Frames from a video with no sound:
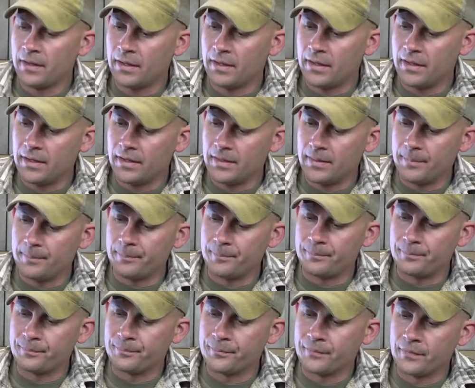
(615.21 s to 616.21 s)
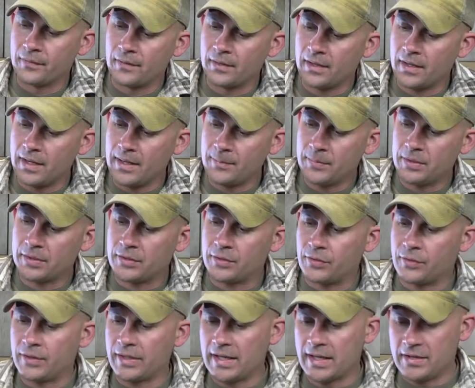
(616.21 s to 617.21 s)
I'm going to
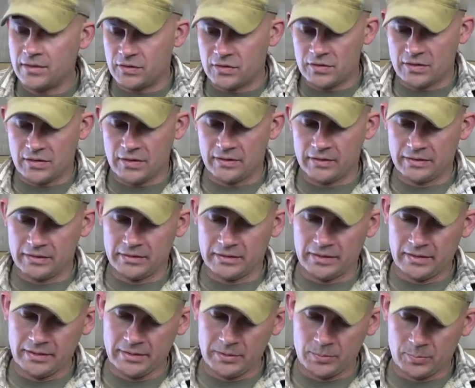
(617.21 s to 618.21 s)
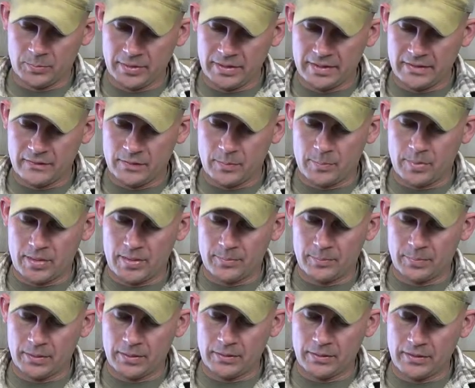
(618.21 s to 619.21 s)
create just a little bit of a
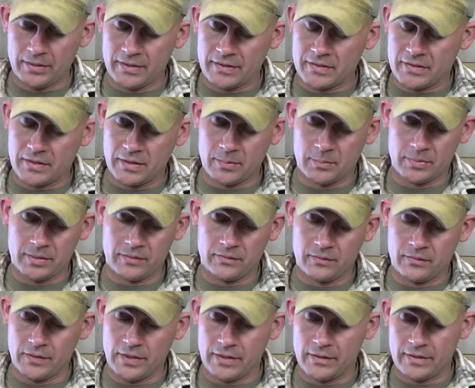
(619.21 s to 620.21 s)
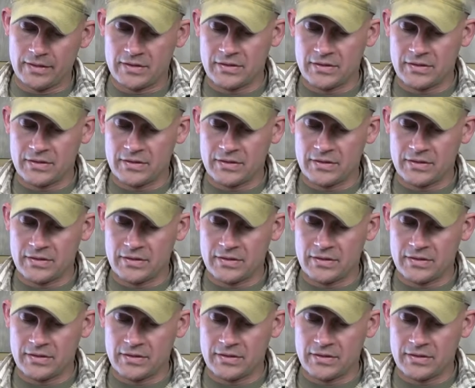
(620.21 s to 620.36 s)
bump here, and it's going to be very